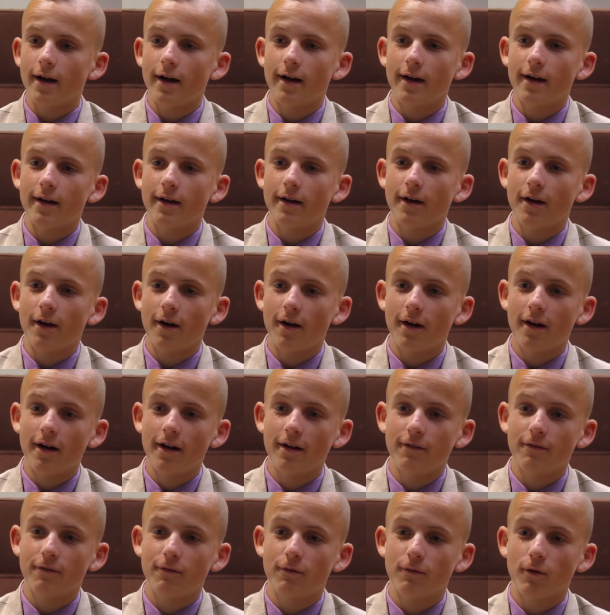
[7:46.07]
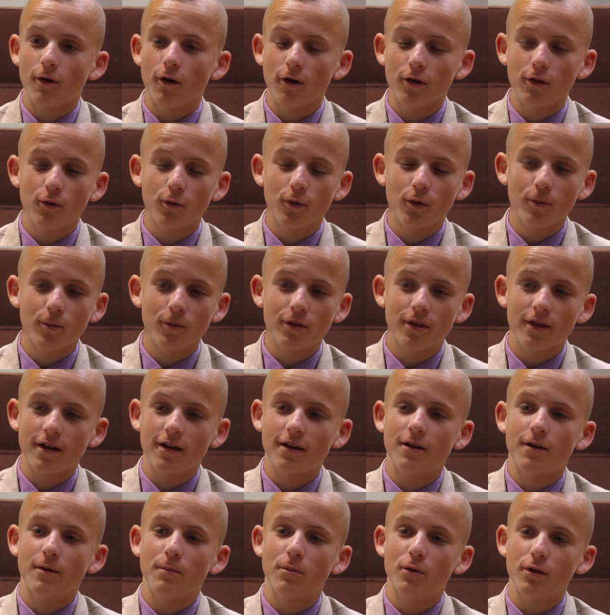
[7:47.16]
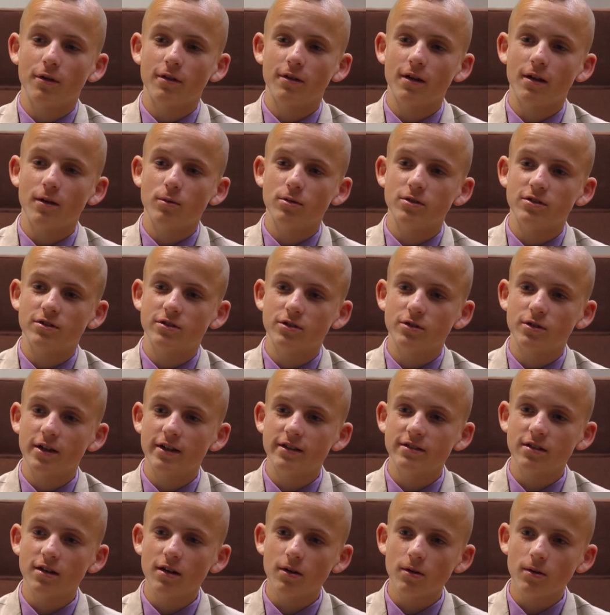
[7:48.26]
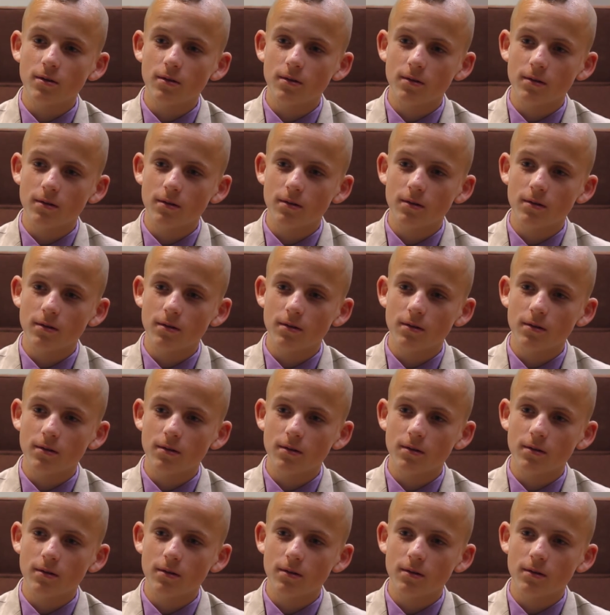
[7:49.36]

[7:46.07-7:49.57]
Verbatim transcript: I have heard the rumor that your birthday was two days ago?